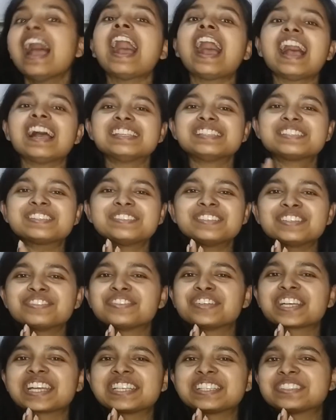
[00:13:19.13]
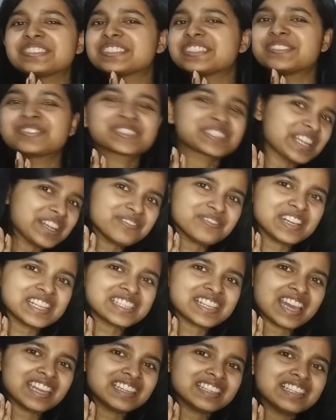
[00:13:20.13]
And do not forget to subscribe my
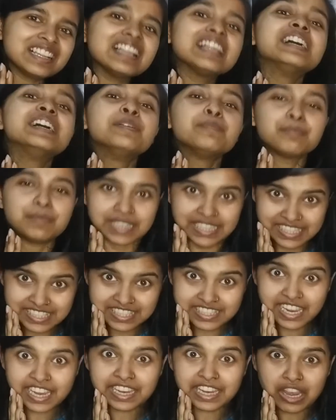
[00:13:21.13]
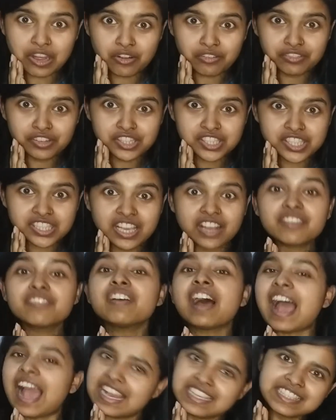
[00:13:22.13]
channel. Please take care of yourself.
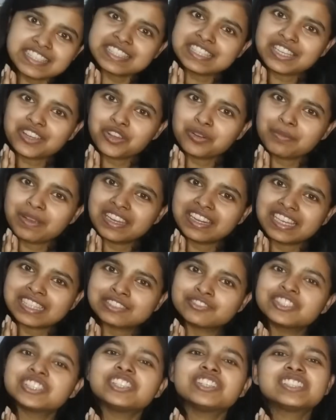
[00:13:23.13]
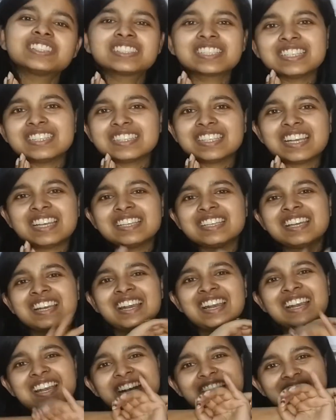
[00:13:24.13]
I'll see you in my next video.
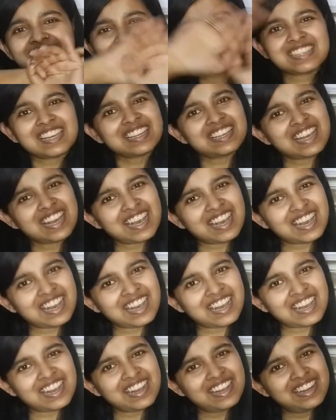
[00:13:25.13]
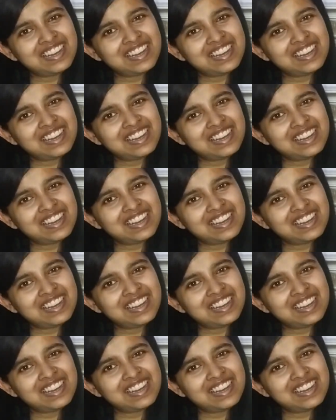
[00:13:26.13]
Till then,